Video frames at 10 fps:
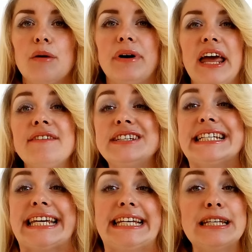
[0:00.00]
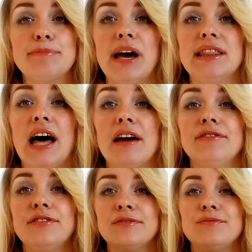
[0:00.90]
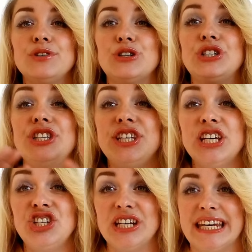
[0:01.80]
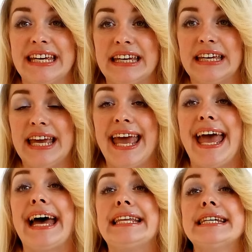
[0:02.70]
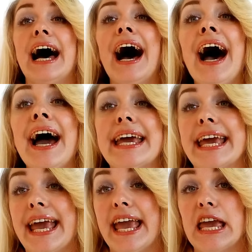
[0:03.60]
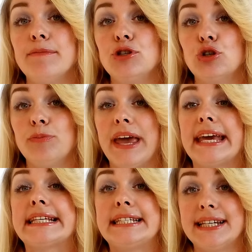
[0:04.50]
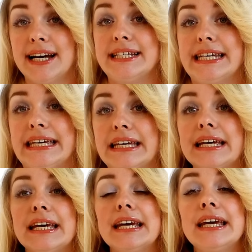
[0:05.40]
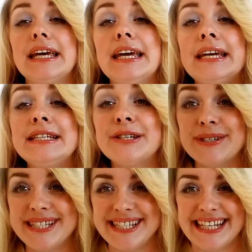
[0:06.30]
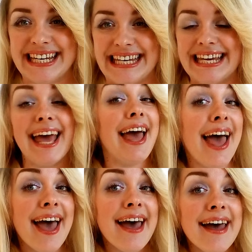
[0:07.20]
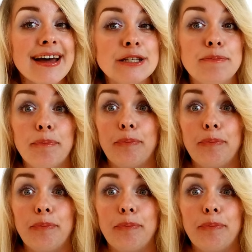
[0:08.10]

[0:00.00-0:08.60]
But I've dedicated my life to teaching and I aim to make studying interesting and